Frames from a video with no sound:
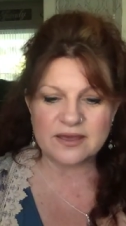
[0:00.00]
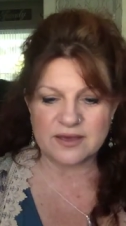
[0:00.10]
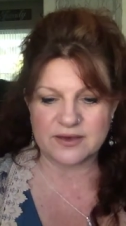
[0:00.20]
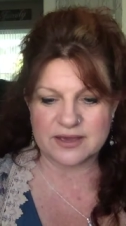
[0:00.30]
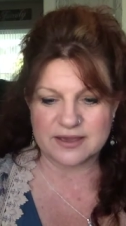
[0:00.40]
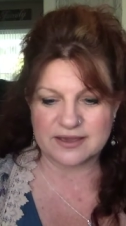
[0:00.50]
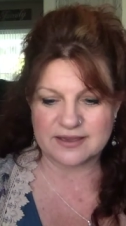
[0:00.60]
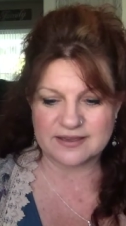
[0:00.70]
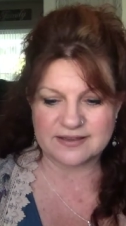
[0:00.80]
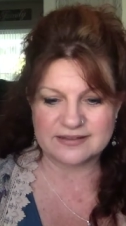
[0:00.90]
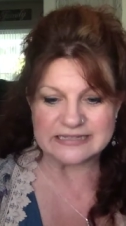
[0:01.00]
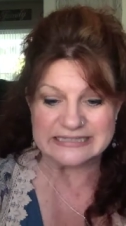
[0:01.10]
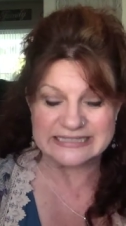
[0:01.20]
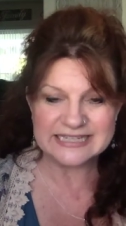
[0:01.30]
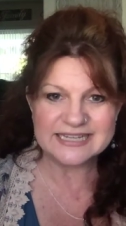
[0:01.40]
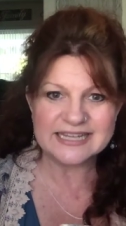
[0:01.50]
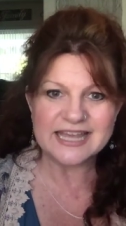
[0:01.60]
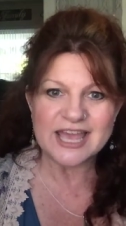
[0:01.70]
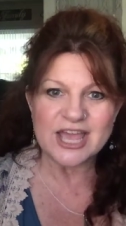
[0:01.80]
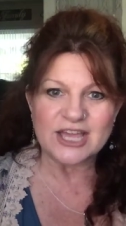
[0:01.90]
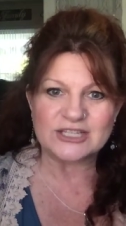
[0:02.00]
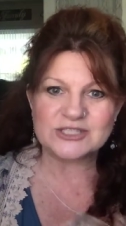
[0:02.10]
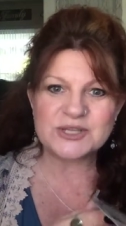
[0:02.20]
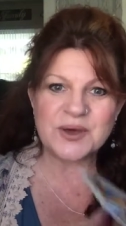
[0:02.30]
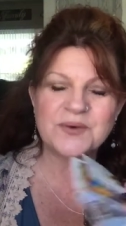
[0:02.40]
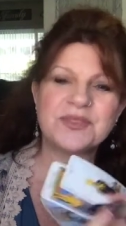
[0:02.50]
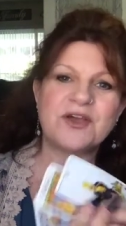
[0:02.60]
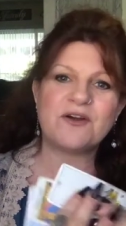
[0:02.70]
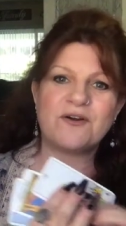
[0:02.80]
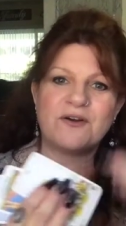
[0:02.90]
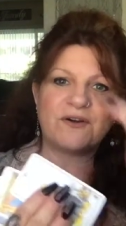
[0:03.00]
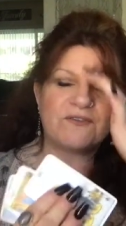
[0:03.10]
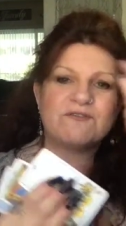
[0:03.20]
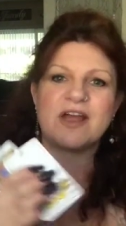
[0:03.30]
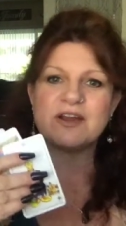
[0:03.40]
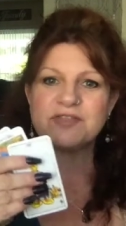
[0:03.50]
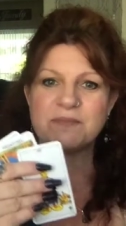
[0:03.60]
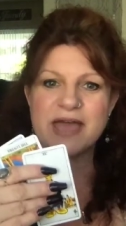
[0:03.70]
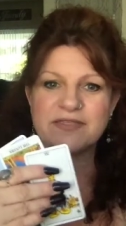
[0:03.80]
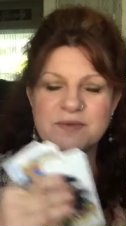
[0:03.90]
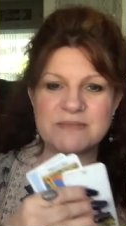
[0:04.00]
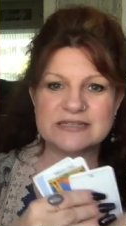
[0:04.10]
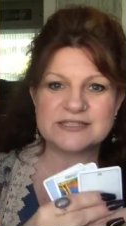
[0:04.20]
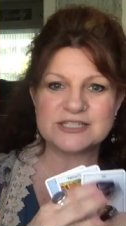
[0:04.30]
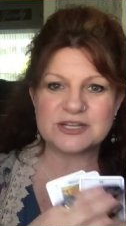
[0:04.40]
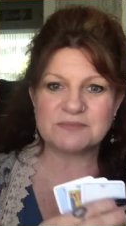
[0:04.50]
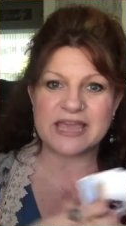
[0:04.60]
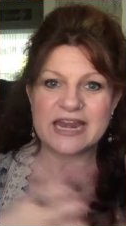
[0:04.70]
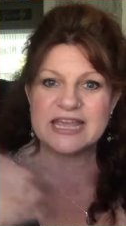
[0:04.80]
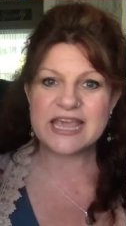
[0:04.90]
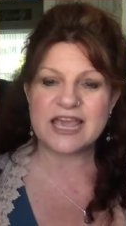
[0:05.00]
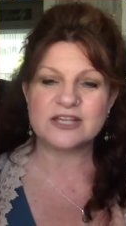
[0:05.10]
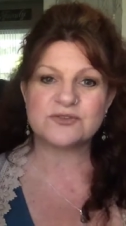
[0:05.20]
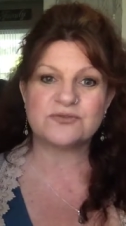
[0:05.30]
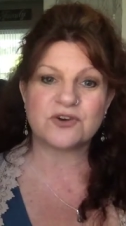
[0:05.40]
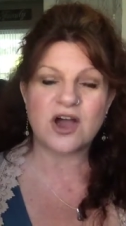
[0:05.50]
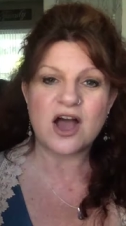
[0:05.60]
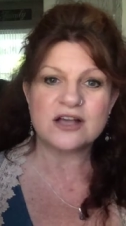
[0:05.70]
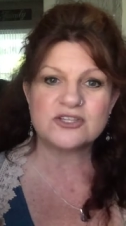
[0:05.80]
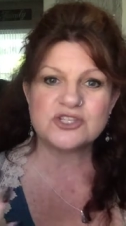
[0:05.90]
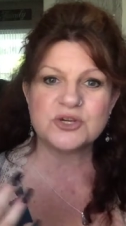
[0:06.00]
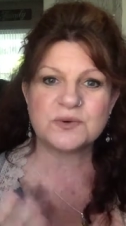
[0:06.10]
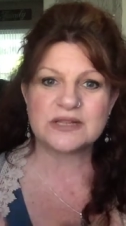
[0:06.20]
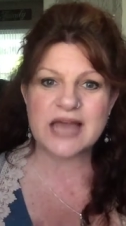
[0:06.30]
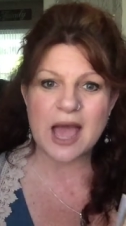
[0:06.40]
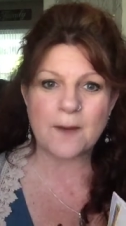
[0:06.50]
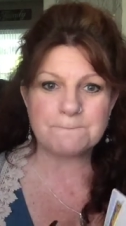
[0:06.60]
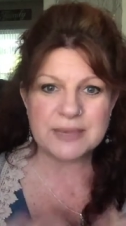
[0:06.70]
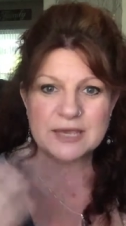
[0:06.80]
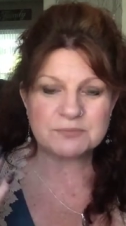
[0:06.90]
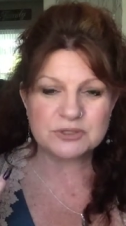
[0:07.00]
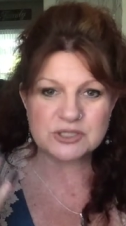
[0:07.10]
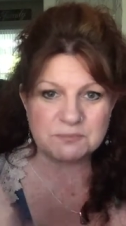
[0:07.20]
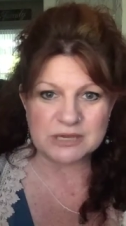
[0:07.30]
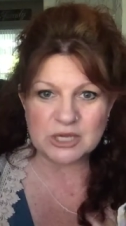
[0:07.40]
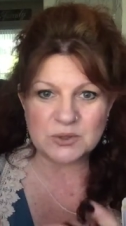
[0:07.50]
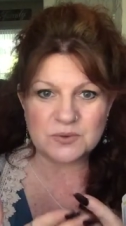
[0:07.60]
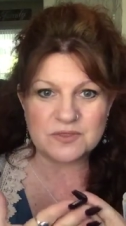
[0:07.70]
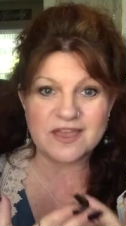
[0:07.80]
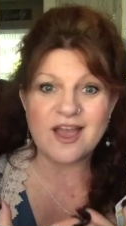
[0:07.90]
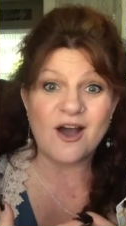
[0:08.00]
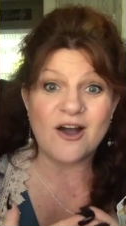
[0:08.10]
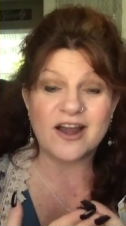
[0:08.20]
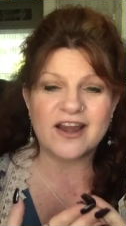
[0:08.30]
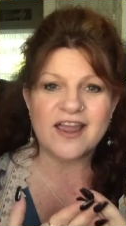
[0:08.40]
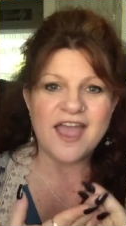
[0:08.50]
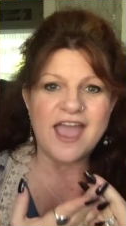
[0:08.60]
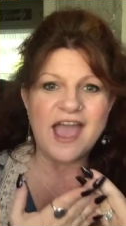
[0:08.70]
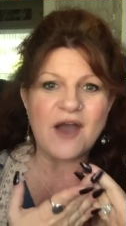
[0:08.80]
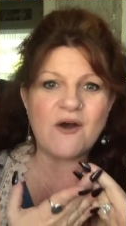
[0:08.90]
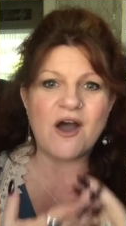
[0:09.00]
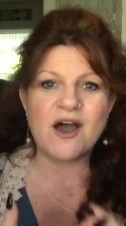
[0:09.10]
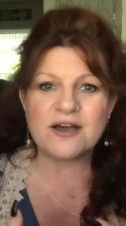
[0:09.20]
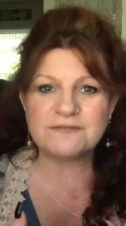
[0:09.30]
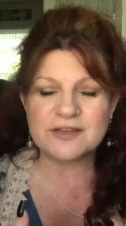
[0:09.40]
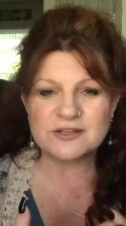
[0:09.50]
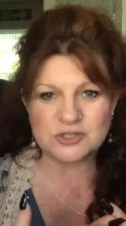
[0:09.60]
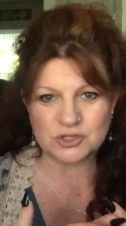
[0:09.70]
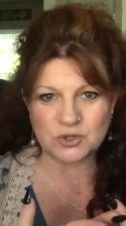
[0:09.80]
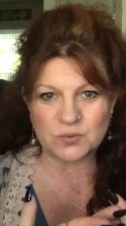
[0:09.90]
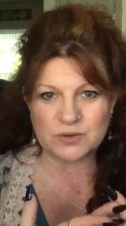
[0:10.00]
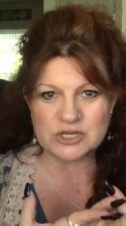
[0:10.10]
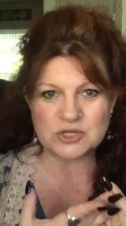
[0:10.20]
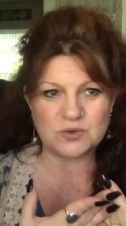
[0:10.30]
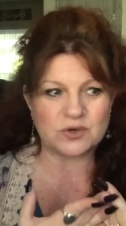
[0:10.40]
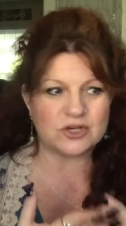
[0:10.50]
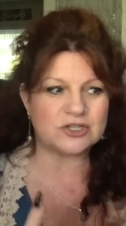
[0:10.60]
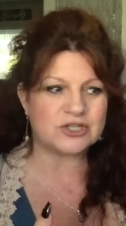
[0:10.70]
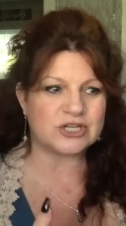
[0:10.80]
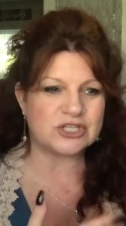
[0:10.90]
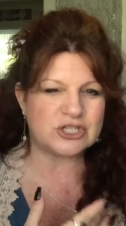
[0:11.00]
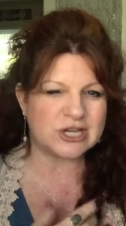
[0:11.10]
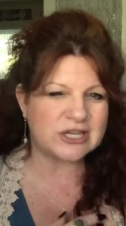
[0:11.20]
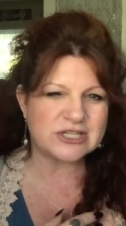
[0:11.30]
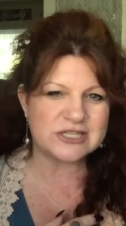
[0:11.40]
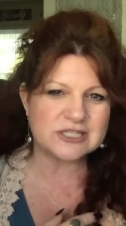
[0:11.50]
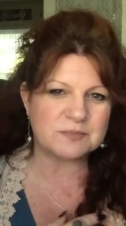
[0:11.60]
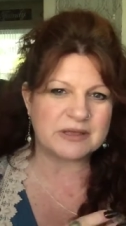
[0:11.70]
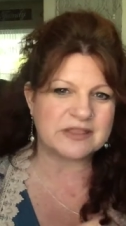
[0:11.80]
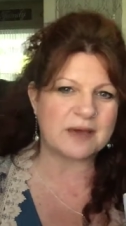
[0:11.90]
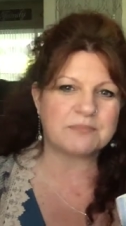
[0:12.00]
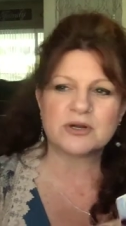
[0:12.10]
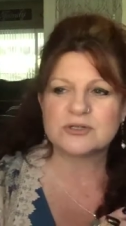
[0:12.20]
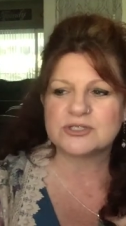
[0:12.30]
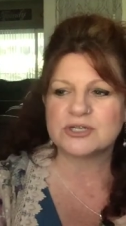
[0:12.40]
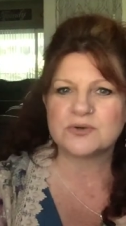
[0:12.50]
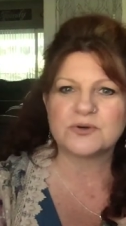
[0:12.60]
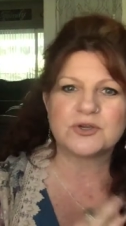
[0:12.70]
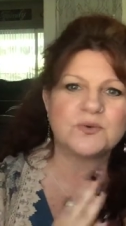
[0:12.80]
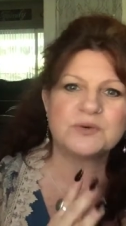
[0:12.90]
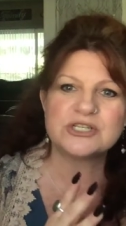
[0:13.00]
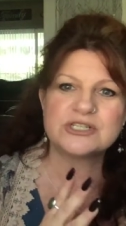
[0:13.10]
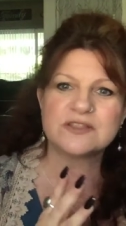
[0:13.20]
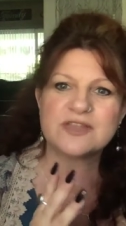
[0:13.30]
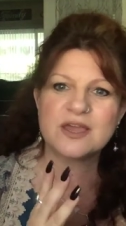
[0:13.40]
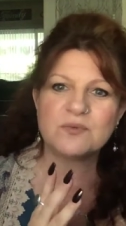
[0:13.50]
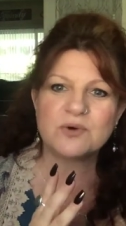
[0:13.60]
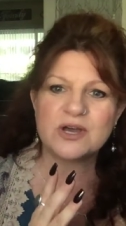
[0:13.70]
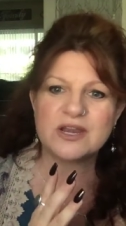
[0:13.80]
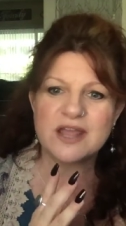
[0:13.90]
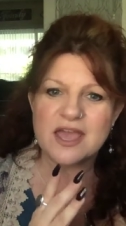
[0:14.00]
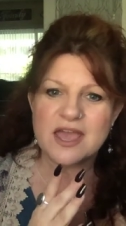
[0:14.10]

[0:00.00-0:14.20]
Okay. So right off the bat, the message I'm getting is for us to allow people to be who they are. How often do you wish you could just change this about that person, or you wish that they would